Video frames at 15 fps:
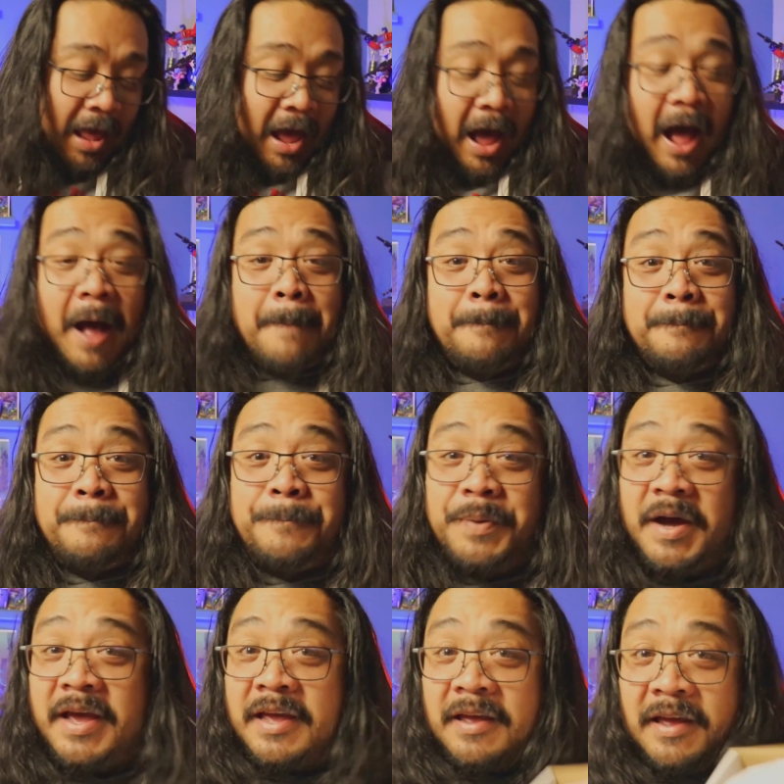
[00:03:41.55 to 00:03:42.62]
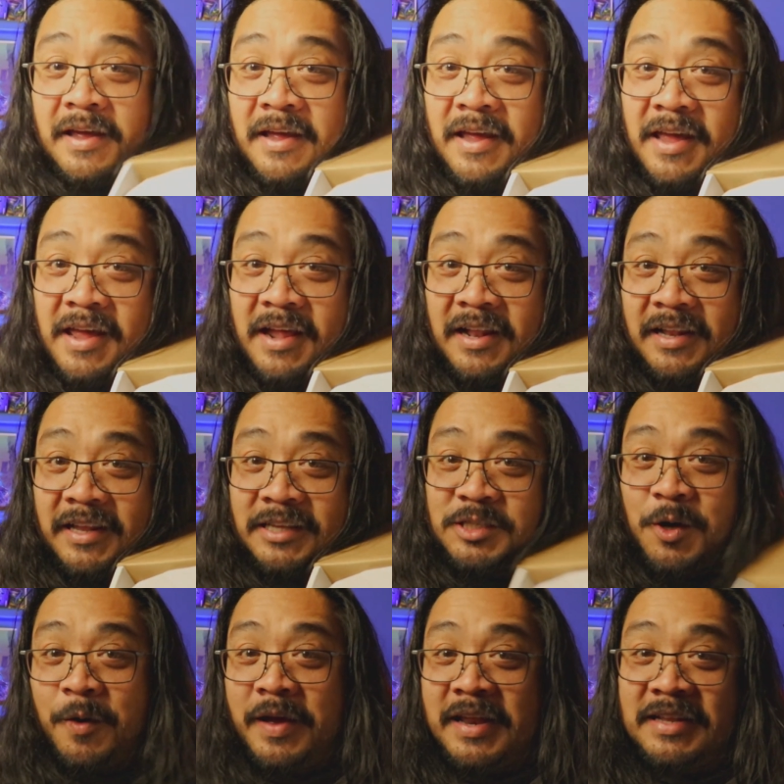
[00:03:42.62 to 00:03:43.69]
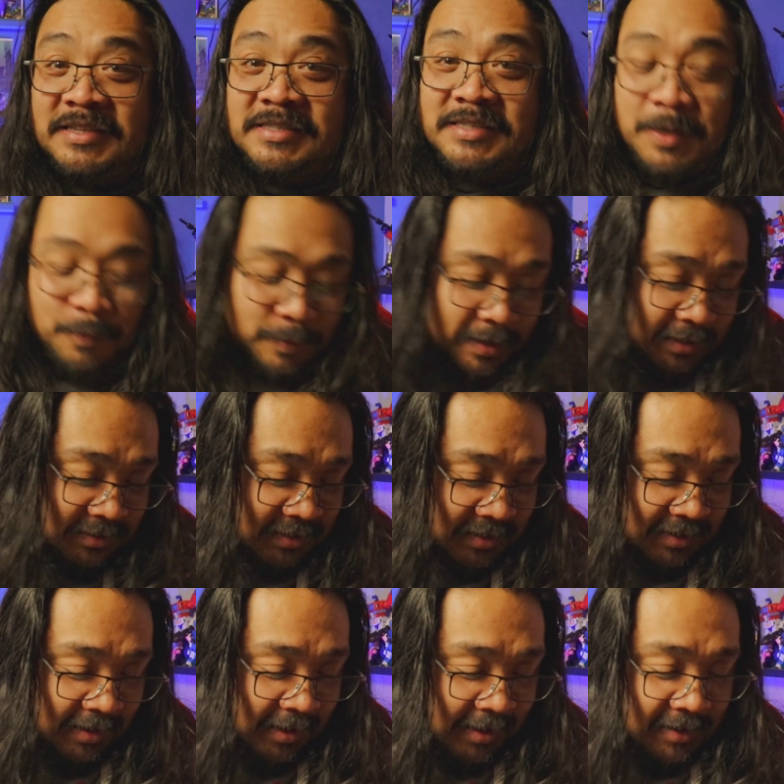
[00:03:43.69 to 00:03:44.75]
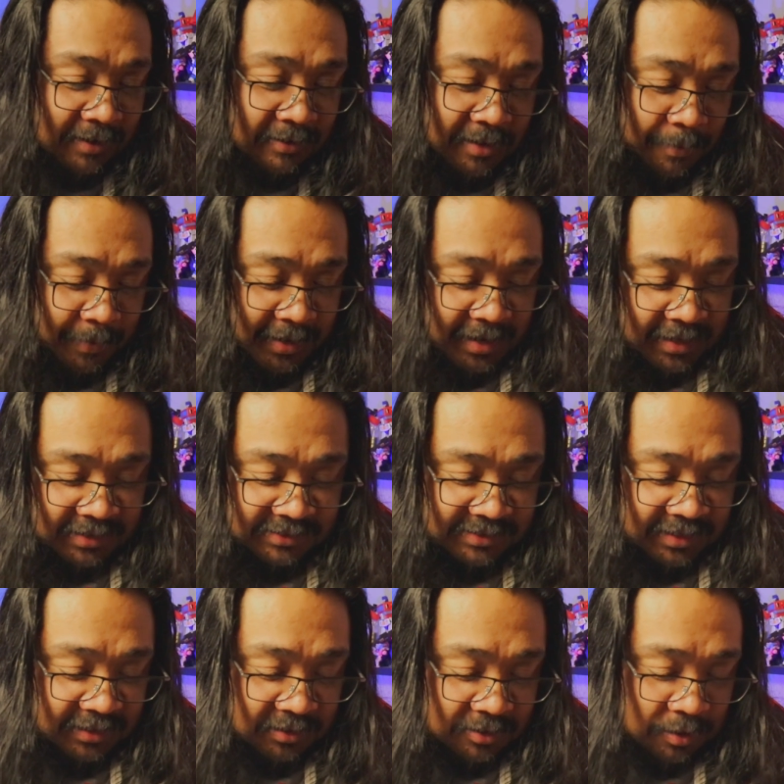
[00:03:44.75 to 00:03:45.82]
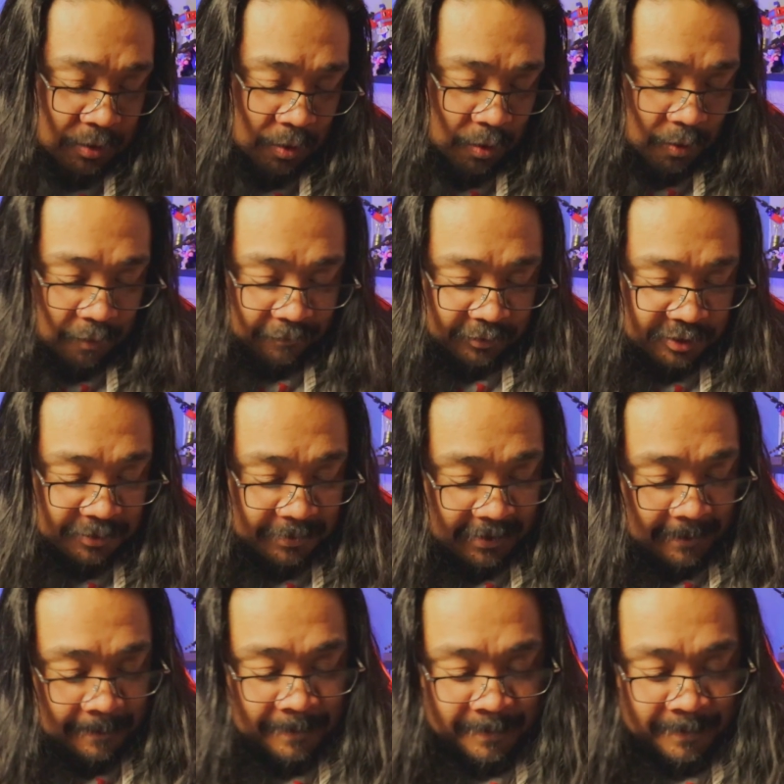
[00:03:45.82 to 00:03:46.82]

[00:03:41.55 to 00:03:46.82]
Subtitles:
But let's go ahead and see what they went ahead and sent over to me.